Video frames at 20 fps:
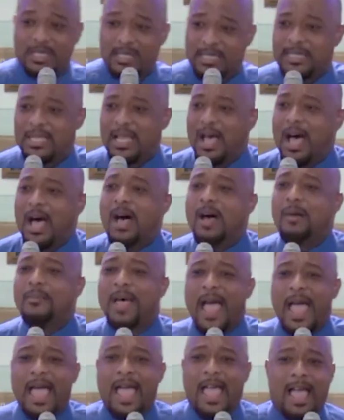Some
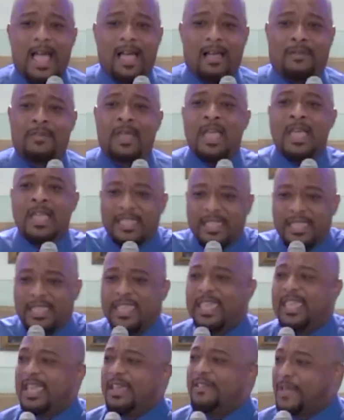have
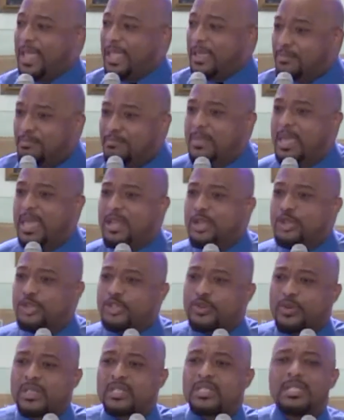giving ministries.